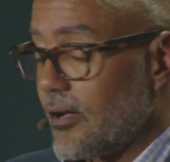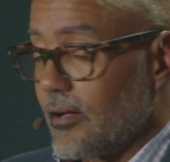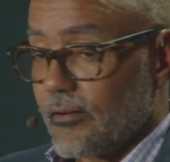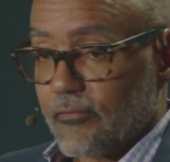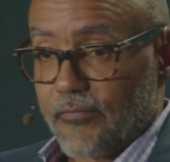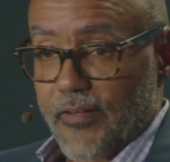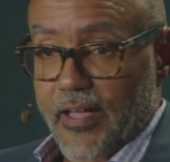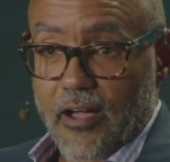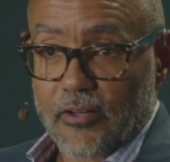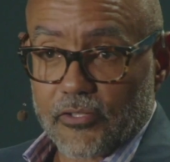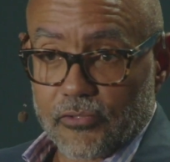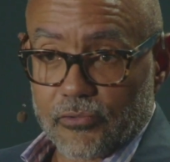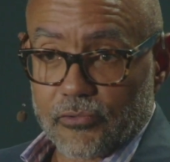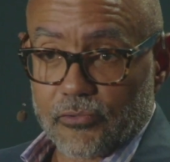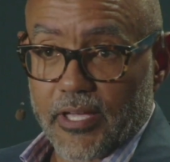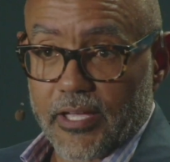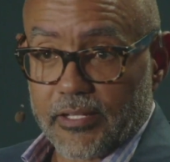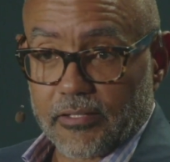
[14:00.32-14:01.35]

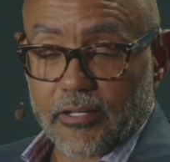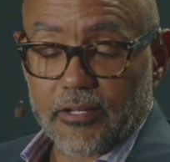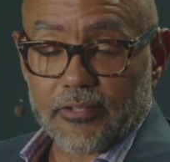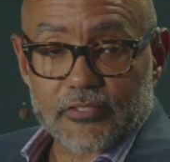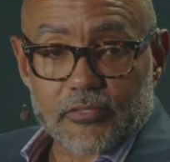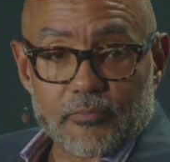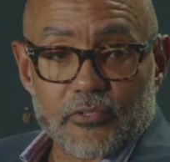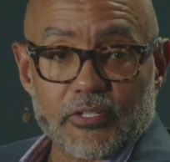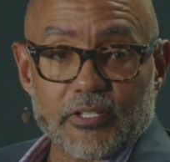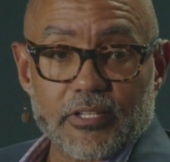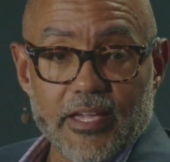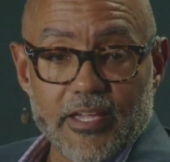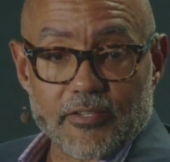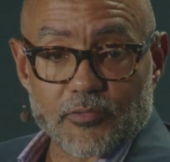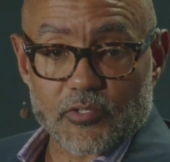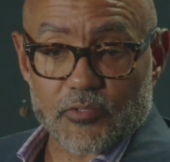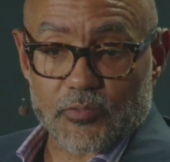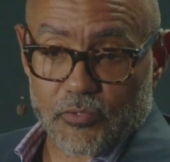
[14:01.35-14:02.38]
value, and customer
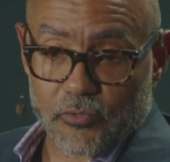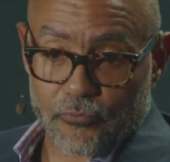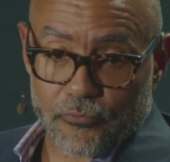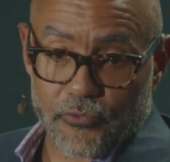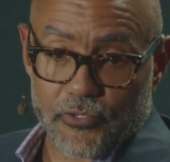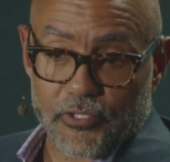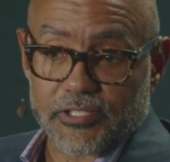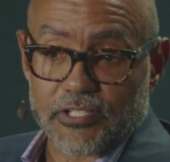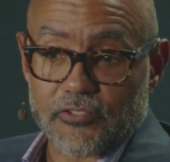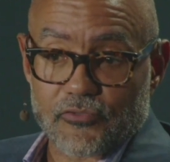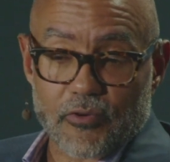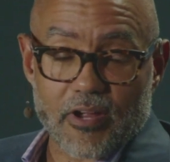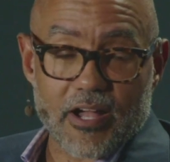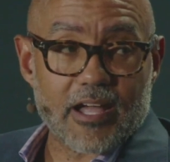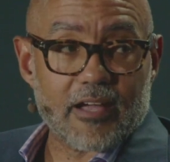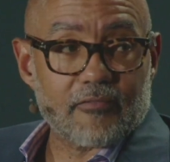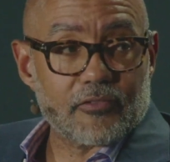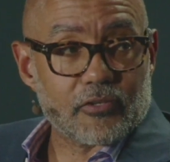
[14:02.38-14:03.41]
engagement to really
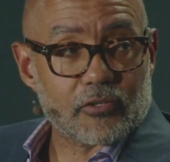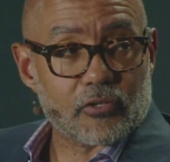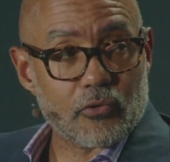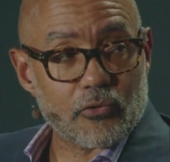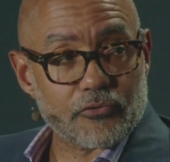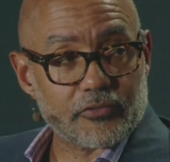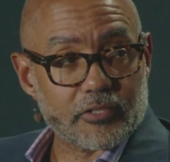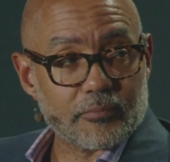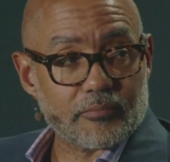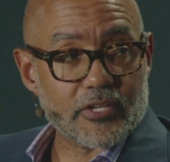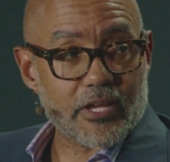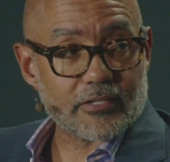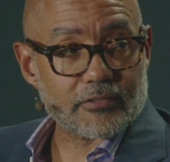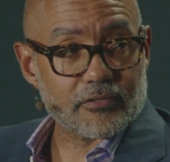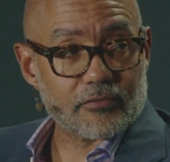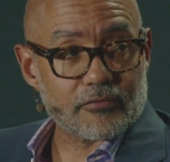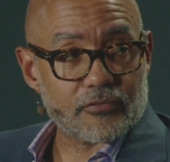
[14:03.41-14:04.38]
drive their goals and objectives